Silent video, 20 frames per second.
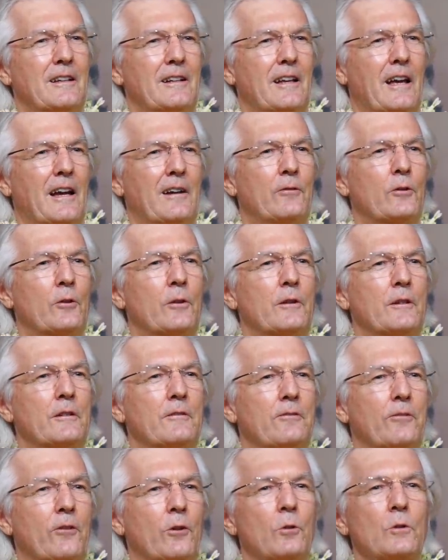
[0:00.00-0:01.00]
ever
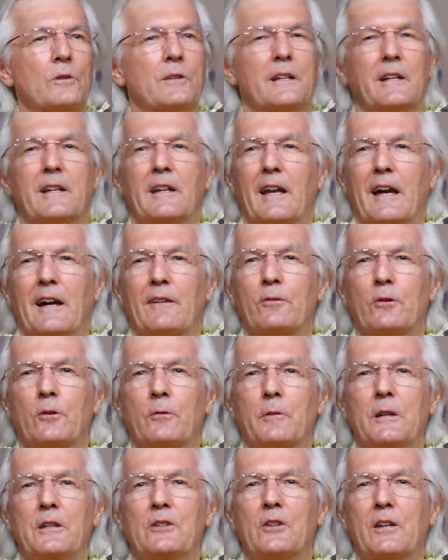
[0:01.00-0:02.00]
unfolding, ever
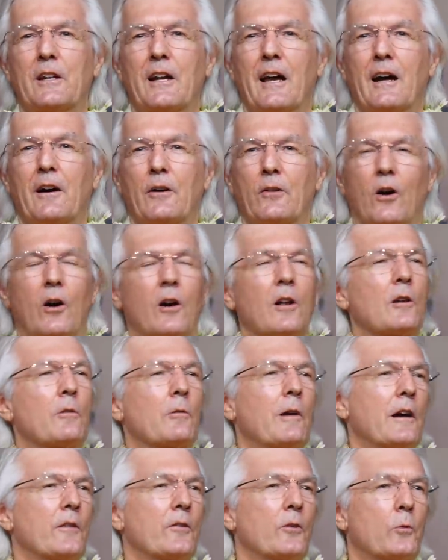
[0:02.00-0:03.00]
reaching out all
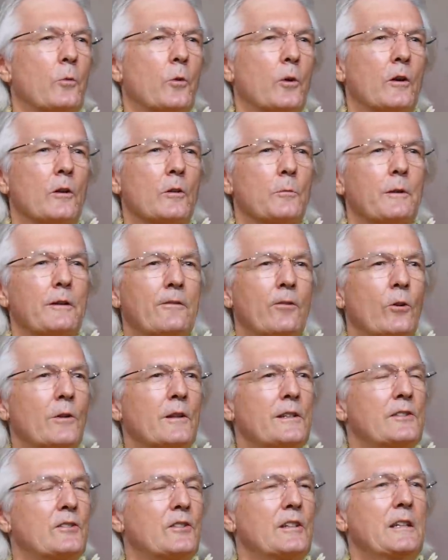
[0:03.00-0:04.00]
around the world. We've
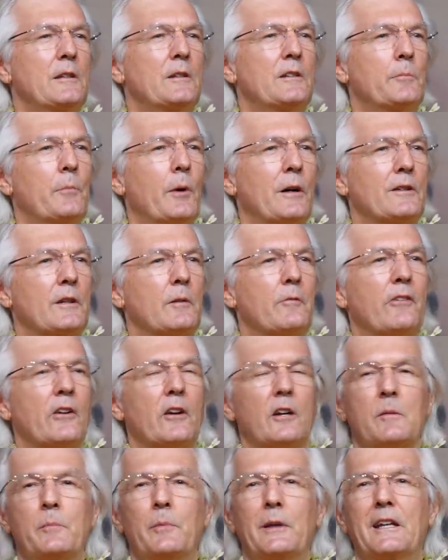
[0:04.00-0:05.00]
only seen but the
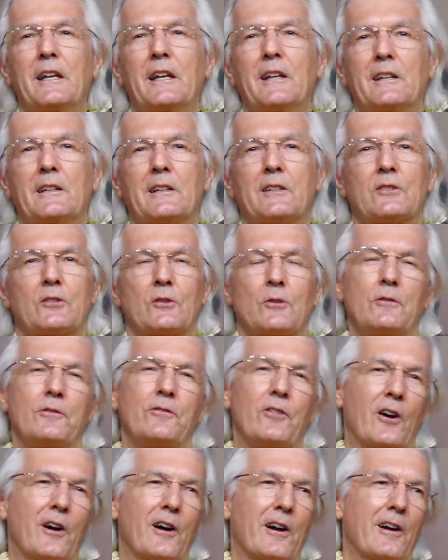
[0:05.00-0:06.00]
very beginning so
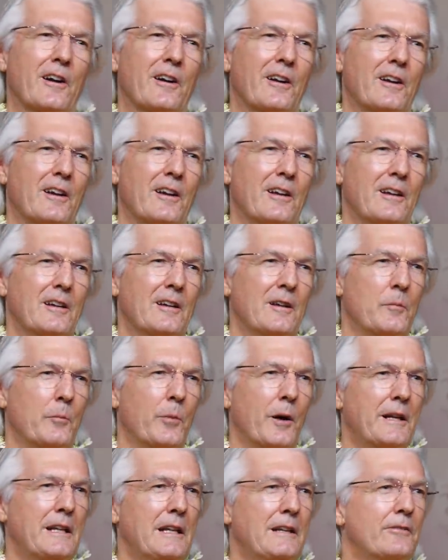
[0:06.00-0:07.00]
far.
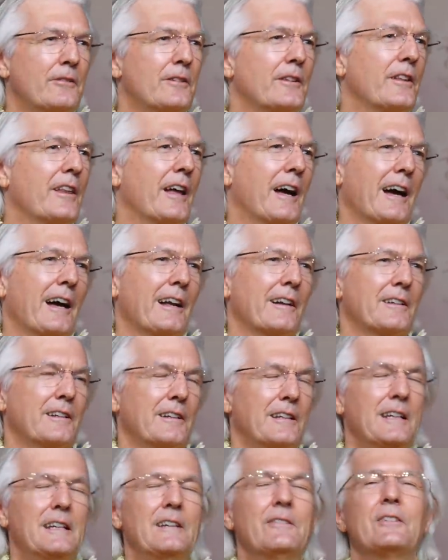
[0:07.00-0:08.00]
But even that,
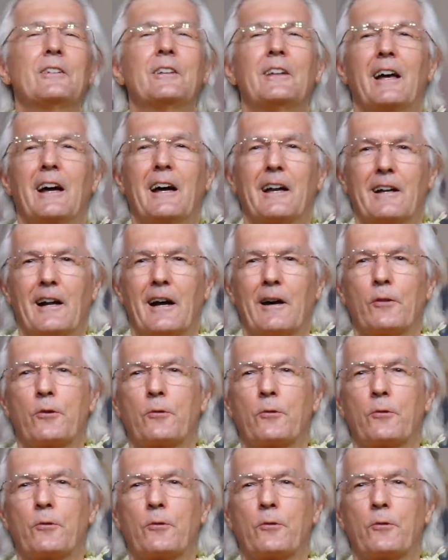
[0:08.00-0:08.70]
even that, how